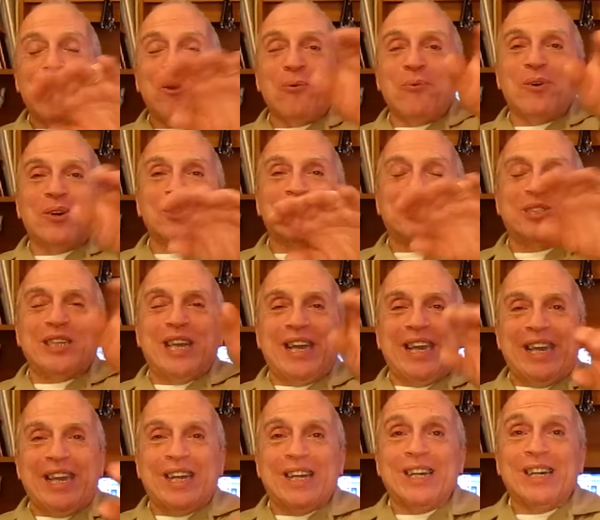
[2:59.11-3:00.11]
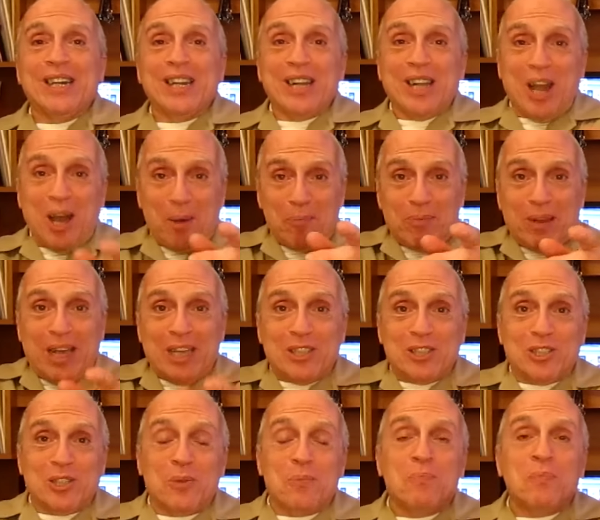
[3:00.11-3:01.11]
We'll see you. God
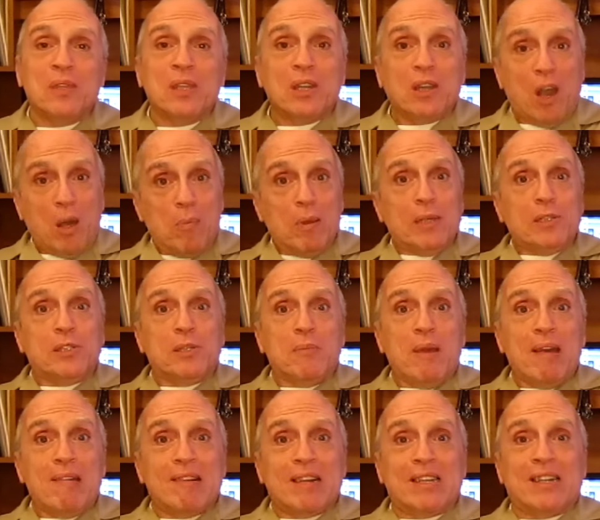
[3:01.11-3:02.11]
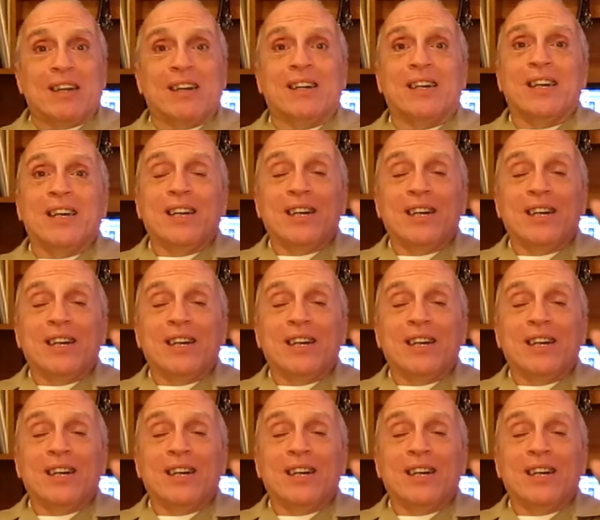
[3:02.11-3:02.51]
bless you. God bless America.